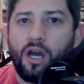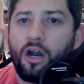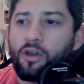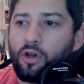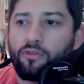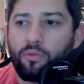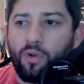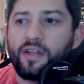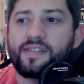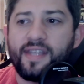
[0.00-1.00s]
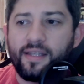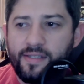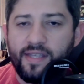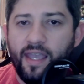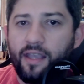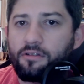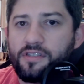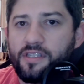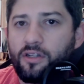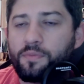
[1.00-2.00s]
I'll go over Ron DeSantis and
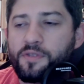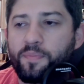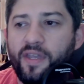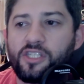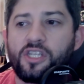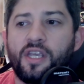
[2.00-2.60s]
Kristi Noem's speech.